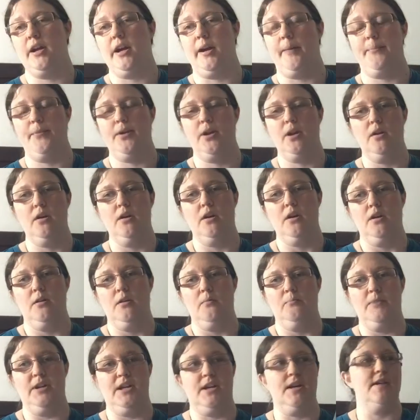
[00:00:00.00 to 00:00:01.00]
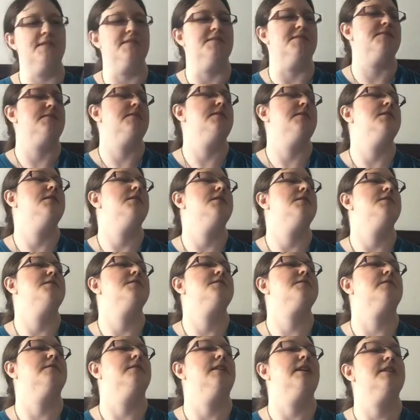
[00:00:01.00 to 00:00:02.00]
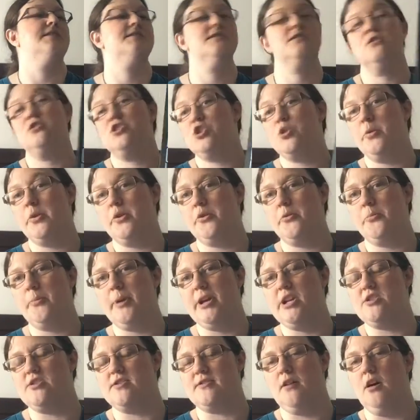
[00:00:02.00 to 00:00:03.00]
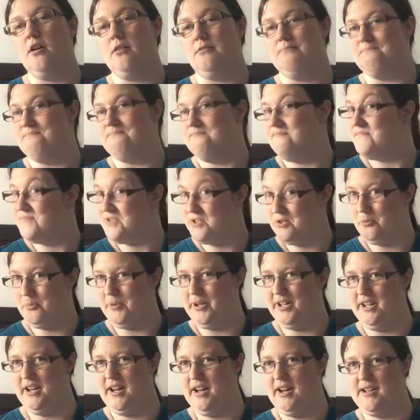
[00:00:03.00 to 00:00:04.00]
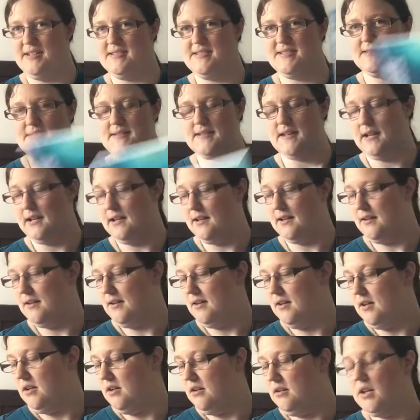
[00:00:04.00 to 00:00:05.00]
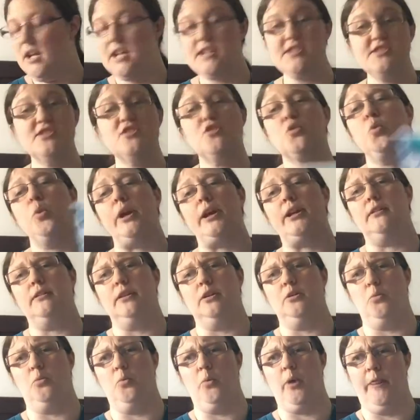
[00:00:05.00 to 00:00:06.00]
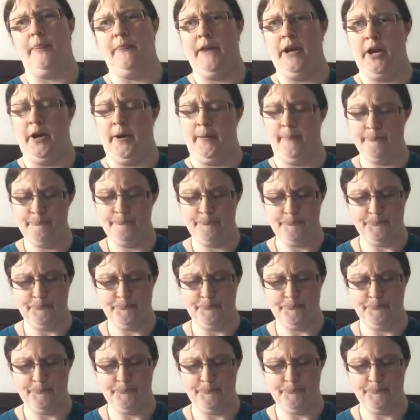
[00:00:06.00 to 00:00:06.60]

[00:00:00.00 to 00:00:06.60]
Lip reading: up because it is less than 200 pages long, so it'll be nice quick little one there.